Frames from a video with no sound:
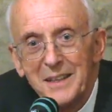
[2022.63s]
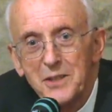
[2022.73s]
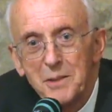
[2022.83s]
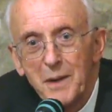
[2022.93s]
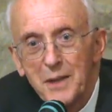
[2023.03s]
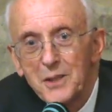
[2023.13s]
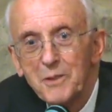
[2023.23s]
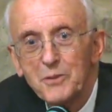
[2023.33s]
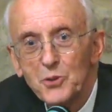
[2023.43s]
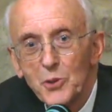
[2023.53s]
It's a matter
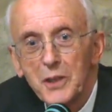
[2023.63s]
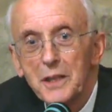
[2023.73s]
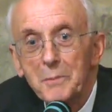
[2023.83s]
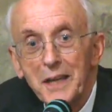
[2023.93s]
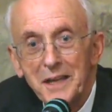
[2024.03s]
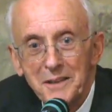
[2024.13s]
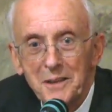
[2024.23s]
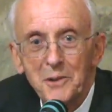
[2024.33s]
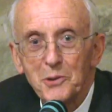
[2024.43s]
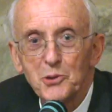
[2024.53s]
of drawing them
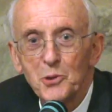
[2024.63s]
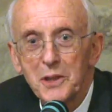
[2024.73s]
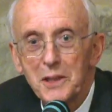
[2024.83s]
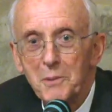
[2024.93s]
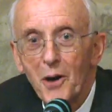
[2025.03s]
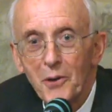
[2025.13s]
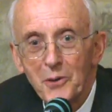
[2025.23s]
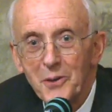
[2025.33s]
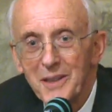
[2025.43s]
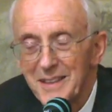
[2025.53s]
in or drawing them
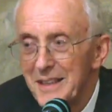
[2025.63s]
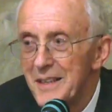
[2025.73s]
on.